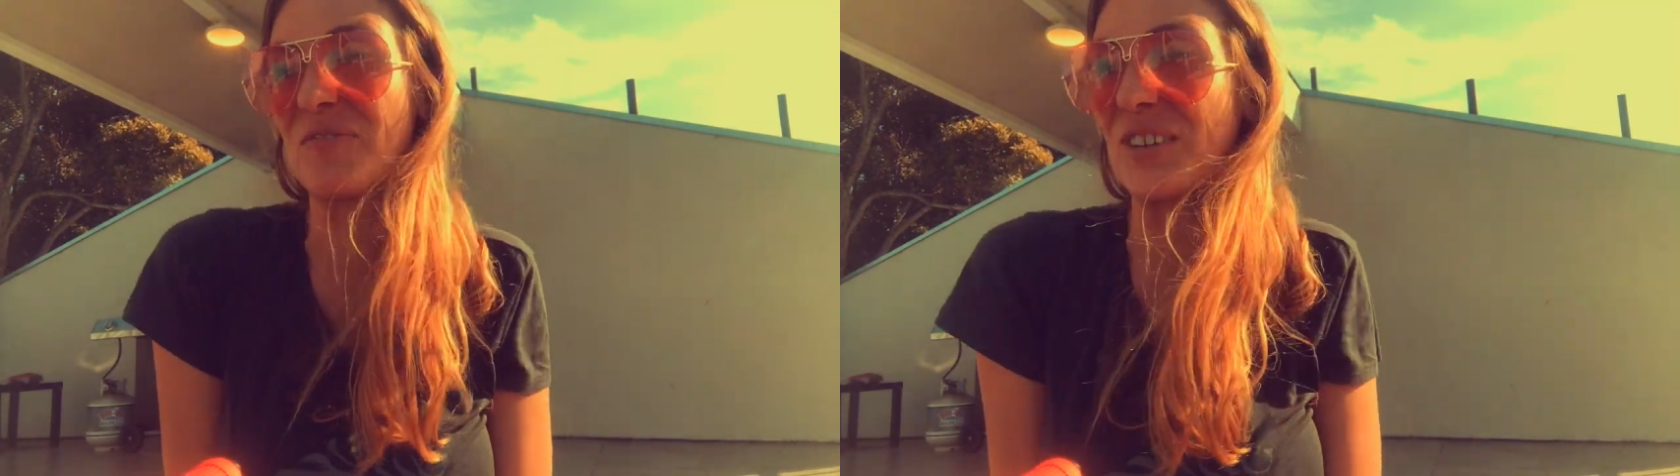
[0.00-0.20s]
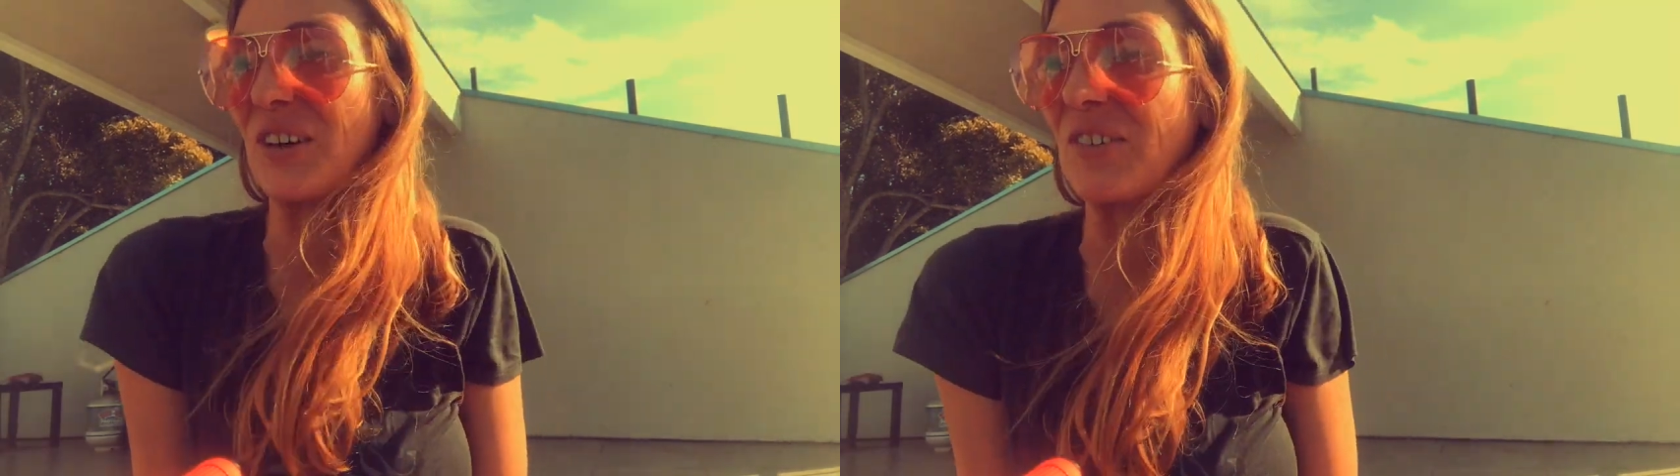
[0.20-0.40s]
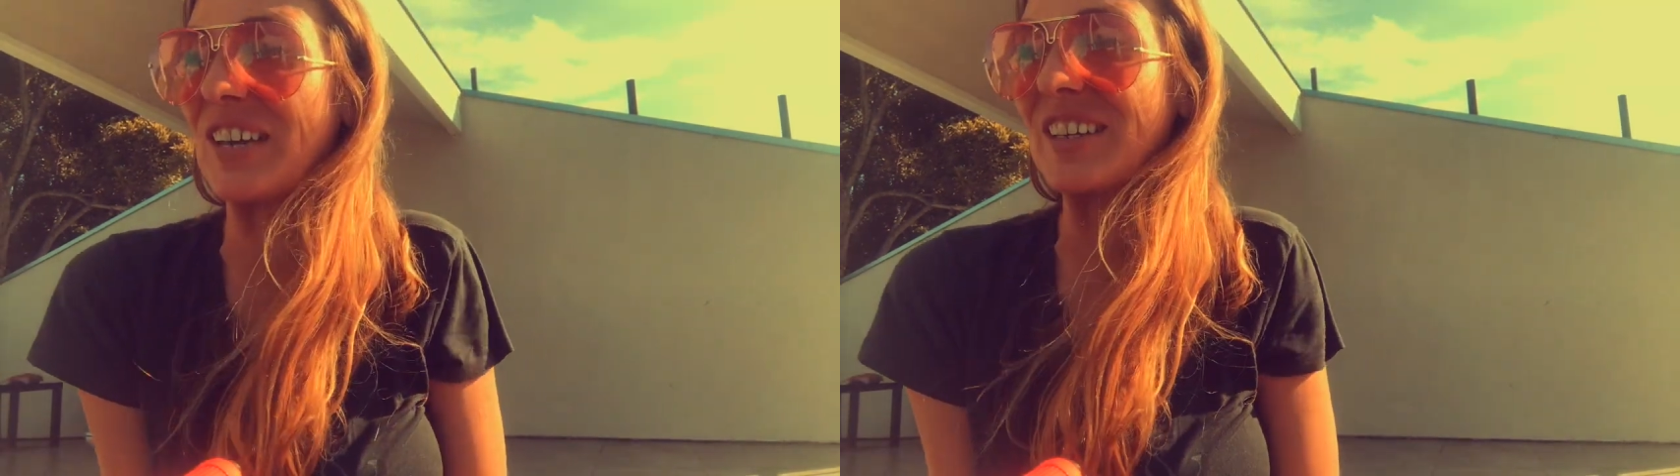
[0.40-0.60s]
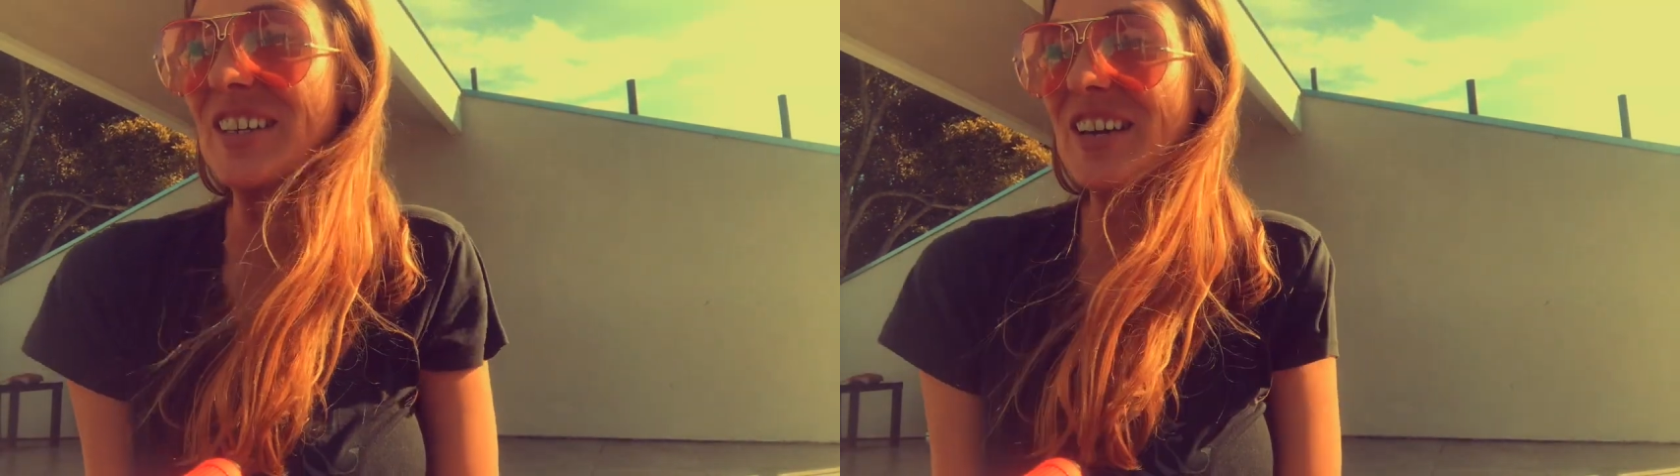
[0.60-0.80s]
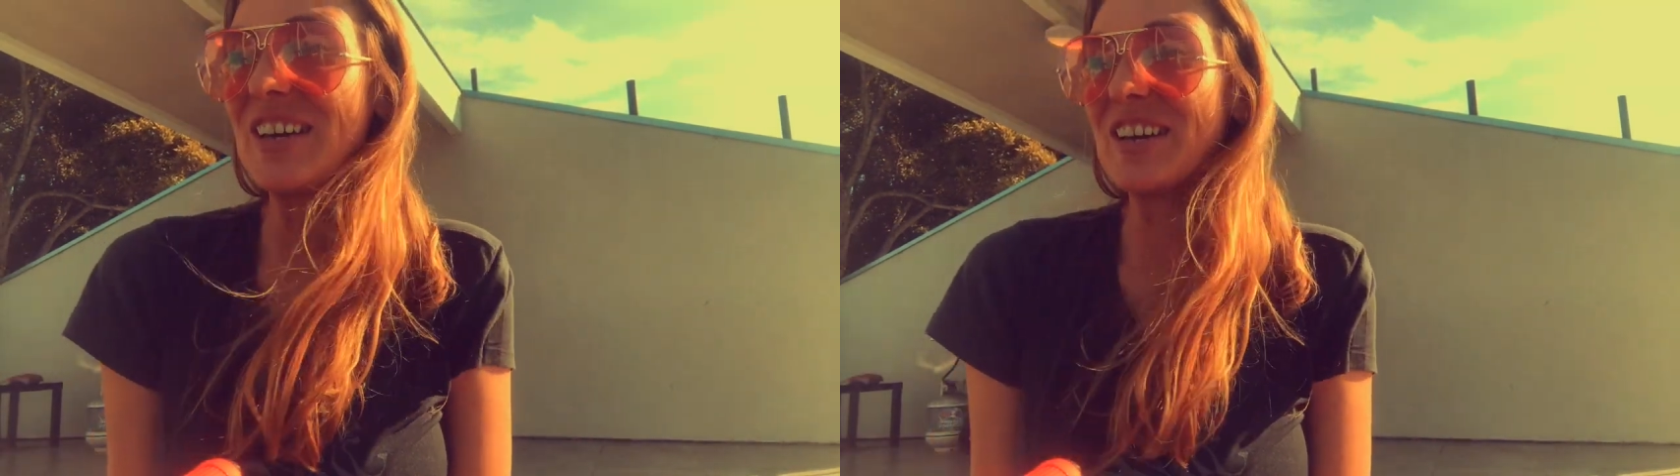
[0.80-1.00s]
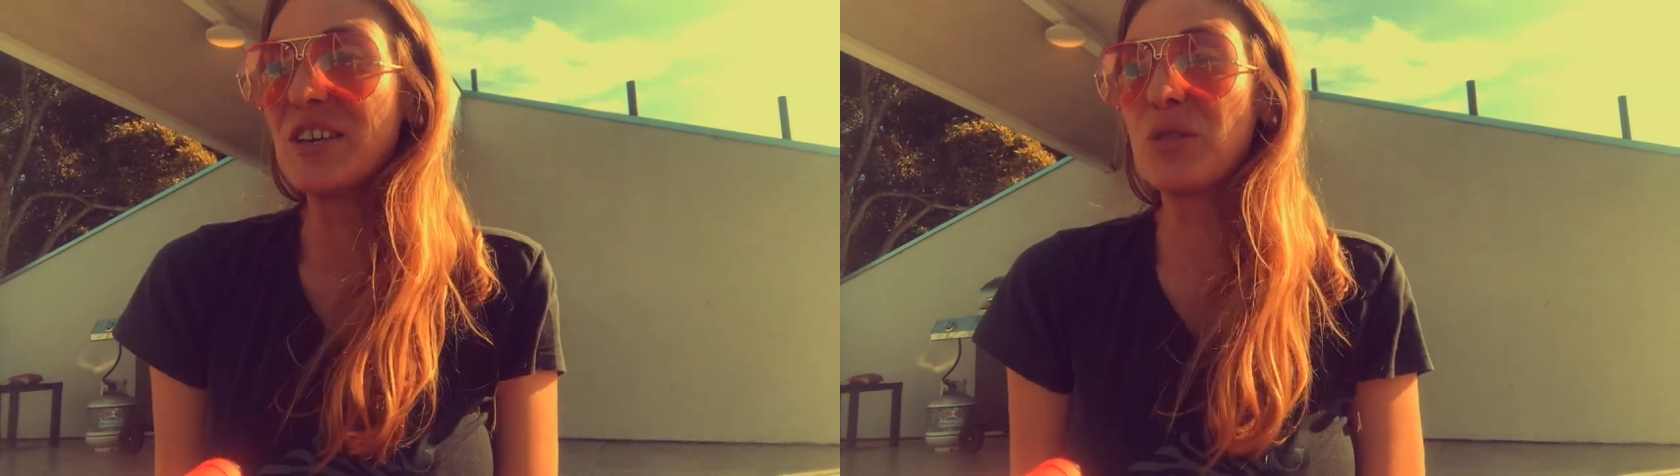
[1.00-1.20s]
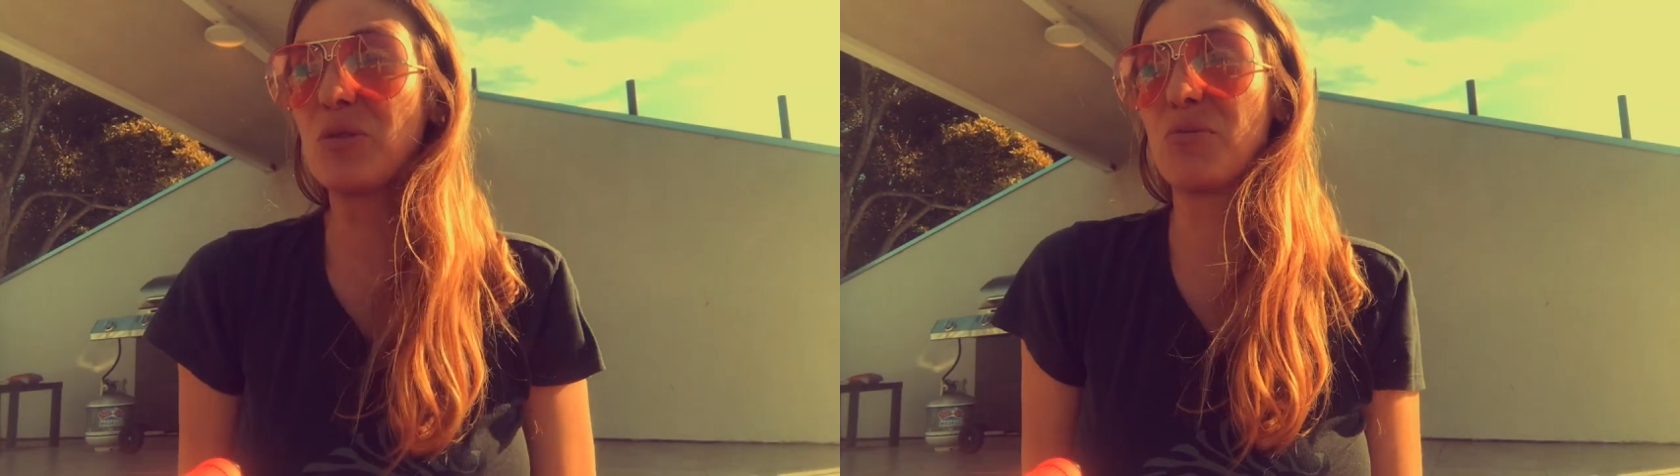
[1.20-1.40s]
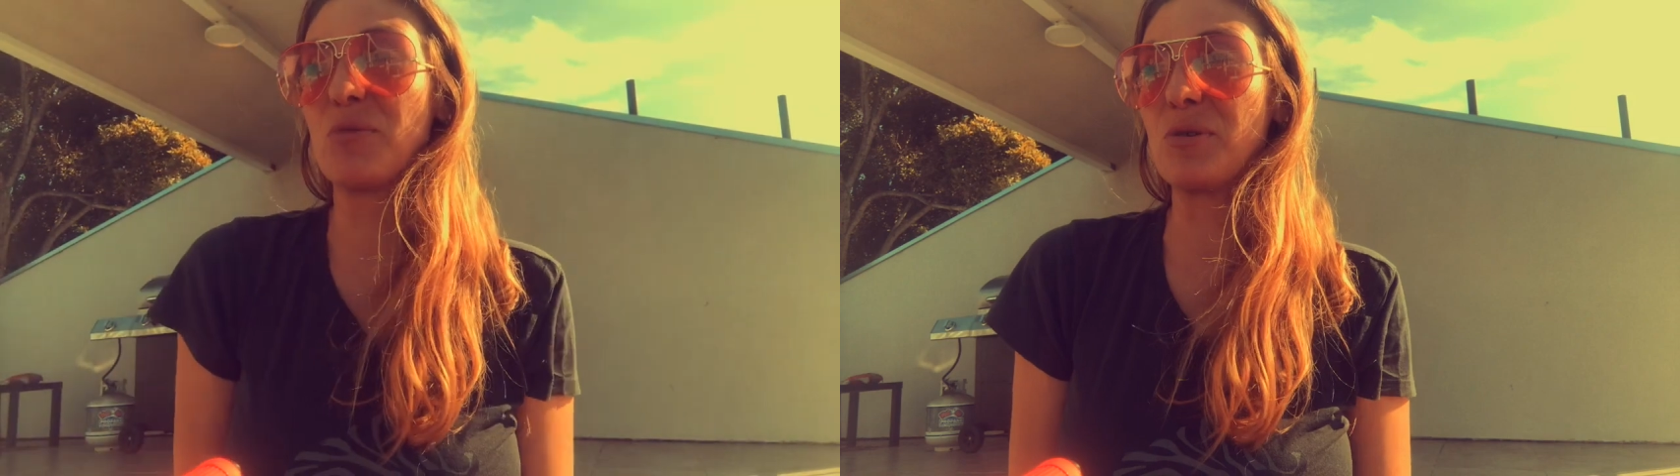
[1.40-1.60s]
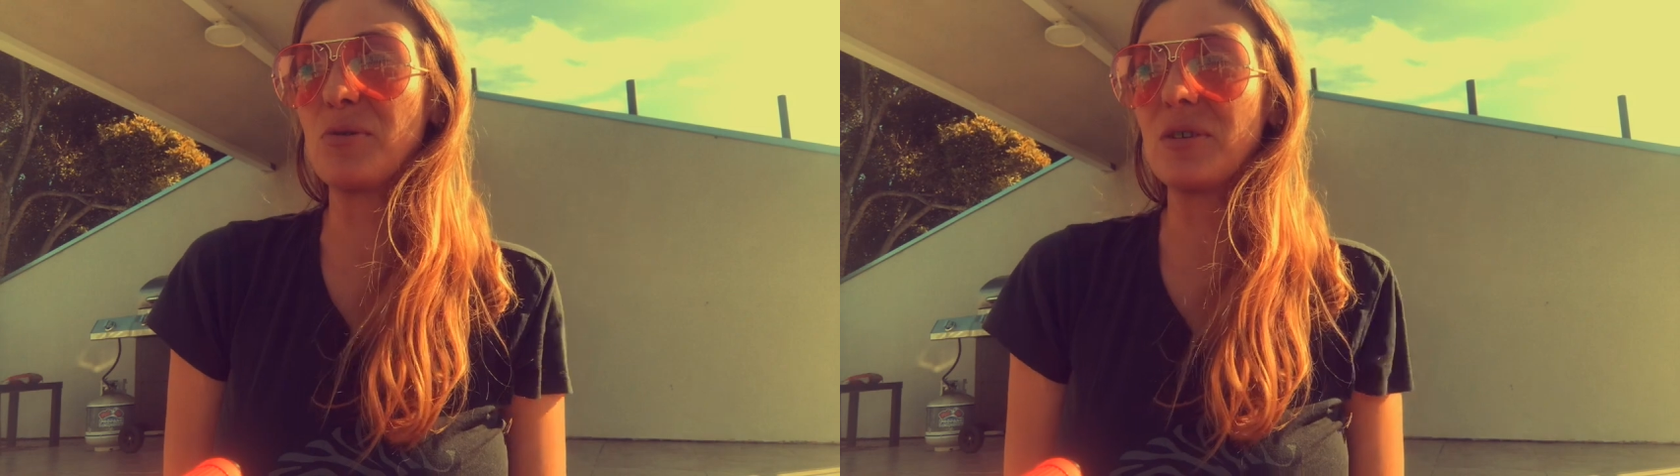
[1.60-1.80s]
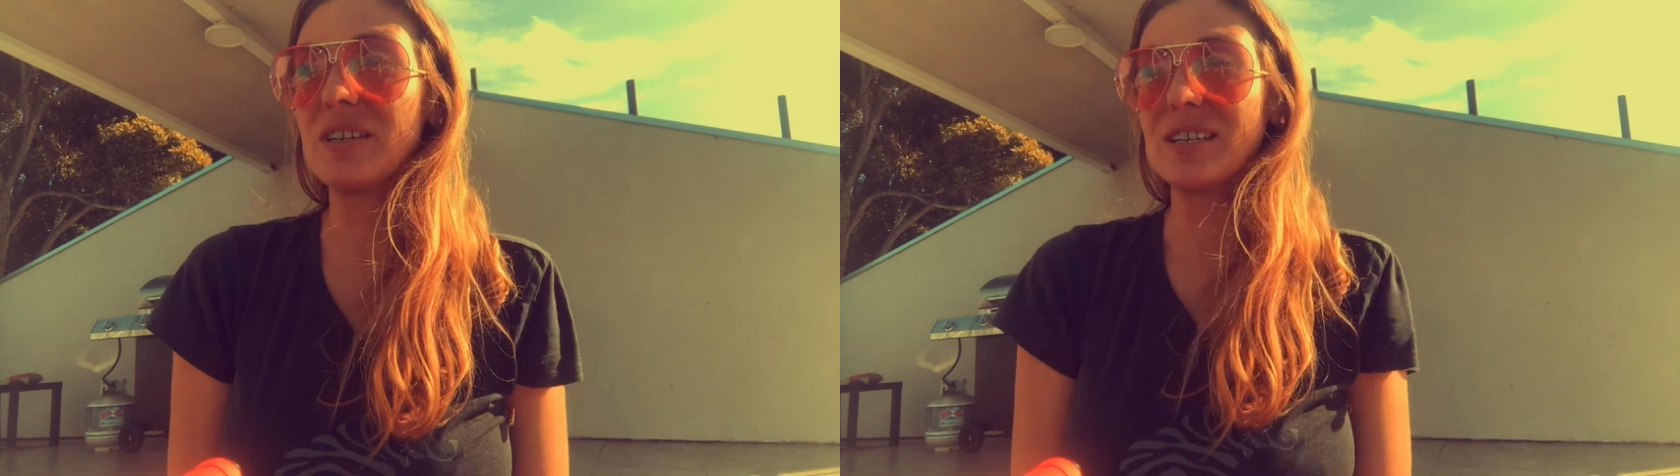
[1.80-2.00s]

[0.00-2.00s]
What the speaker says: going through